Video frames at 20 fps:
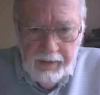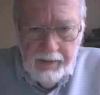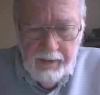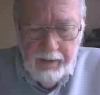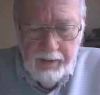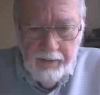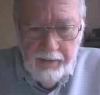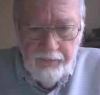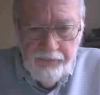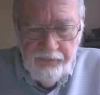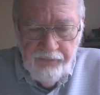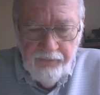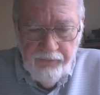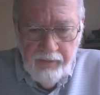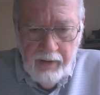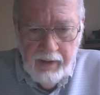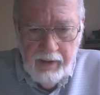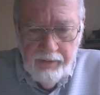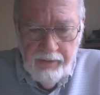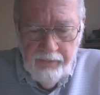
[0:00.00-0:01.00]

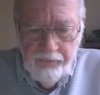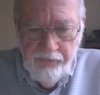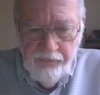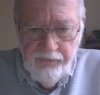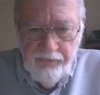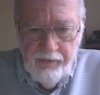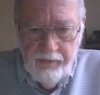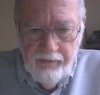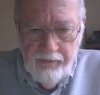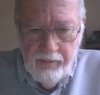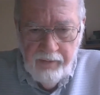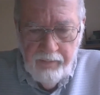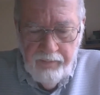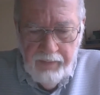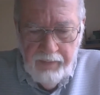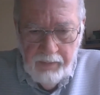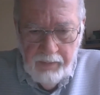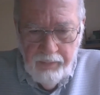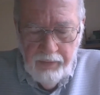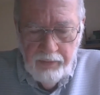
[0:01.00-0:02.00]
because I don't see the
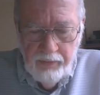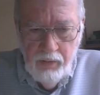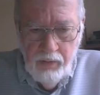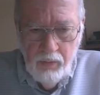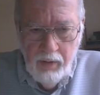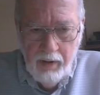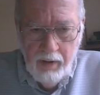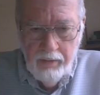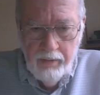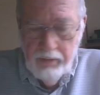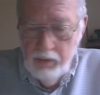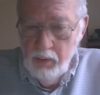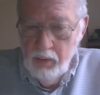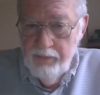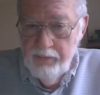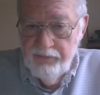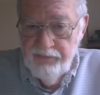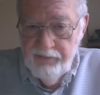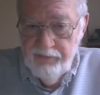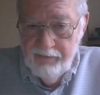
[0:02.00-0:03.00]
people who are
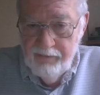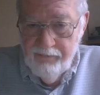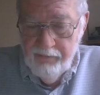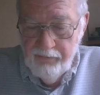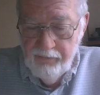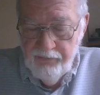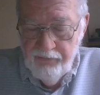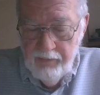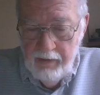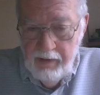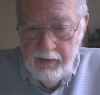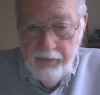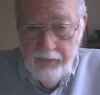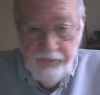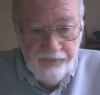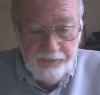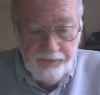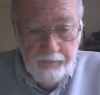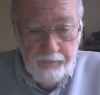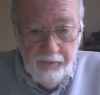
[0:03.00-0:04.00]
low achievers.
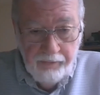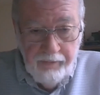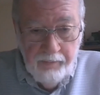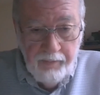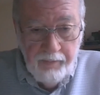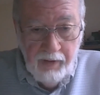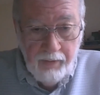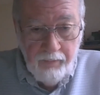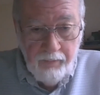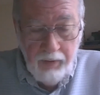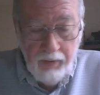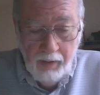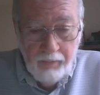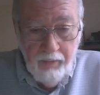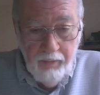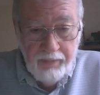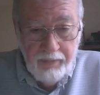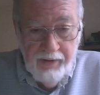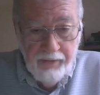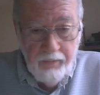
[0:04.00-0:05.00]
Some of them are
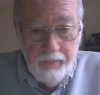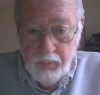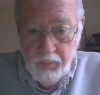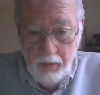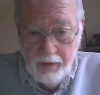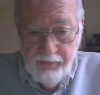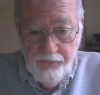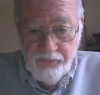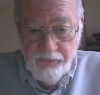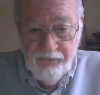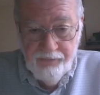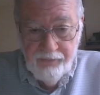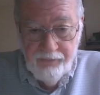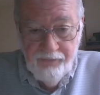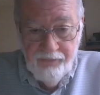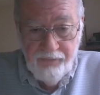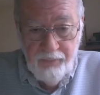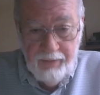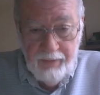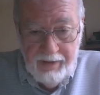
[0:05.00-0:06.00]
probably the brightest
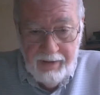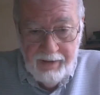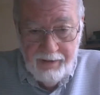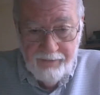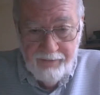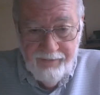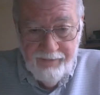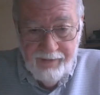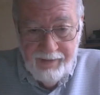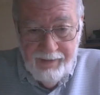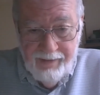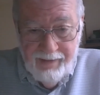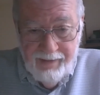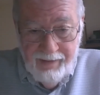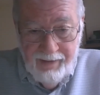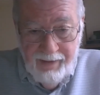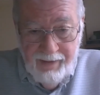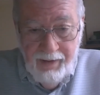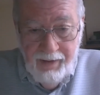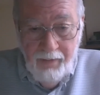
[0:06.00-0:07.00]
students we have,
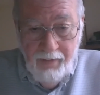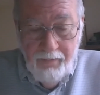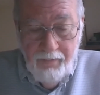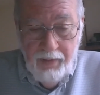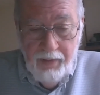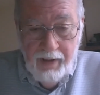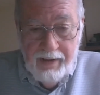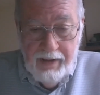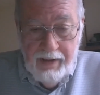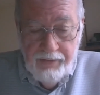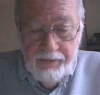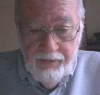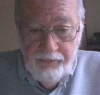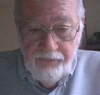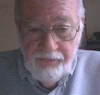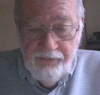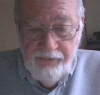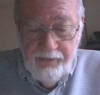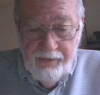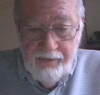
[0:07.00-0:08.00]
but I
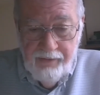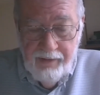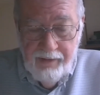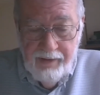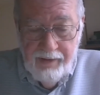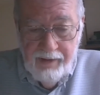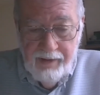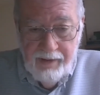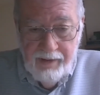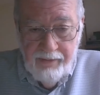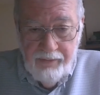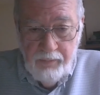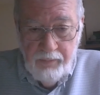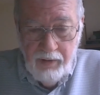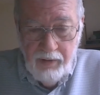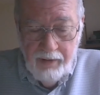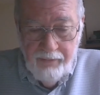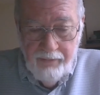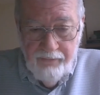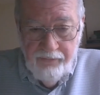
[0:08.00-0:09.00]
don't see
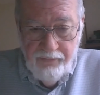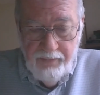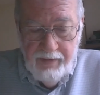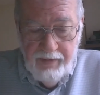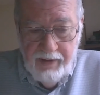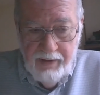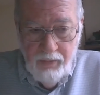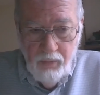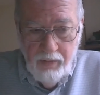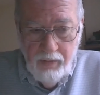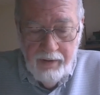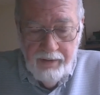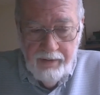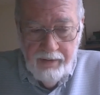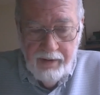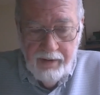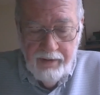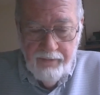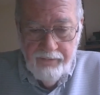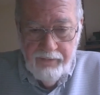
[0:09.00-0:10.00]
the problem as being
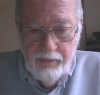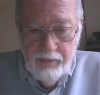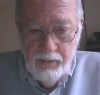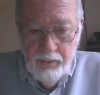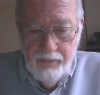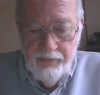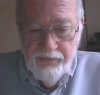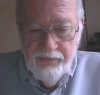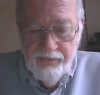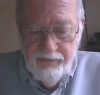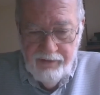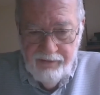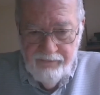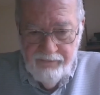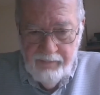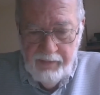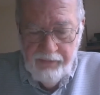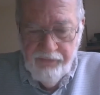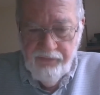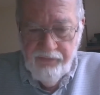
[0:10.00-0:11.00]
one of low
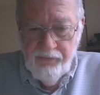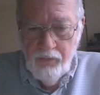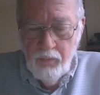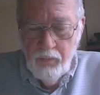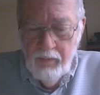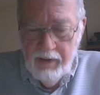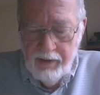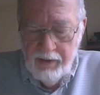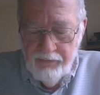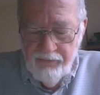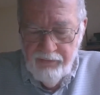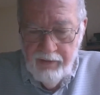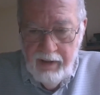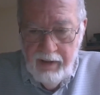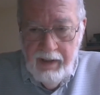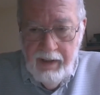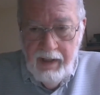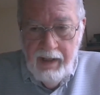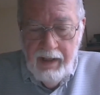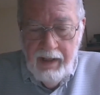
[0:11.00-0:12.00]
achievement so much
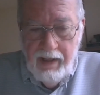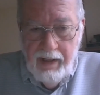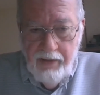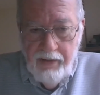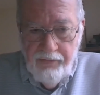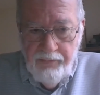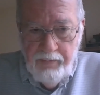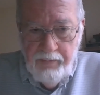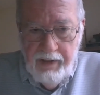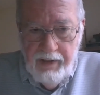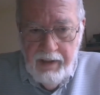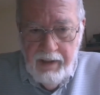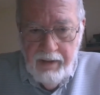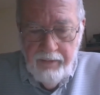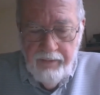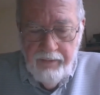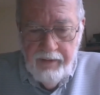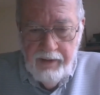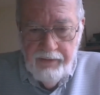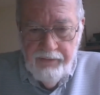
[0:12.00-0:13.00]
as
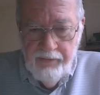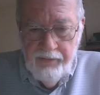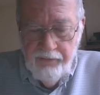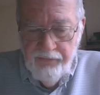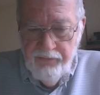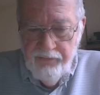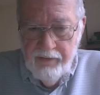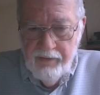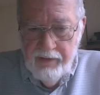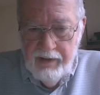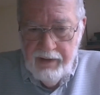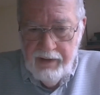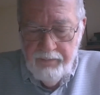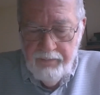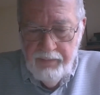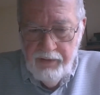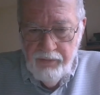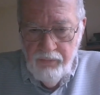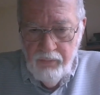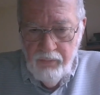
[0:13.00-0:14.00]
being the
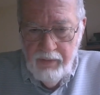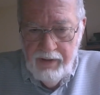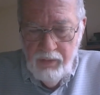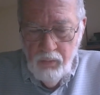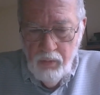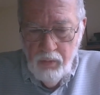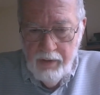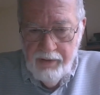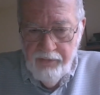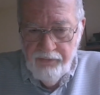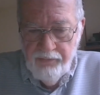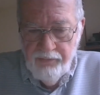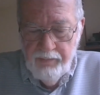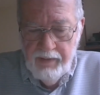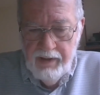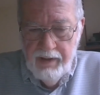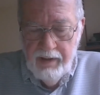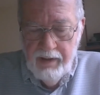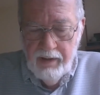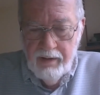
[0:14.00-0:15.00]
disconnect between what is
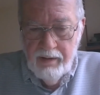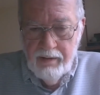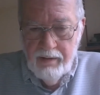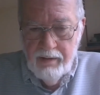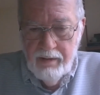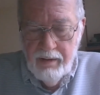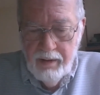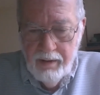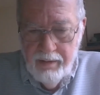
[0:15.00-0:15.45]
being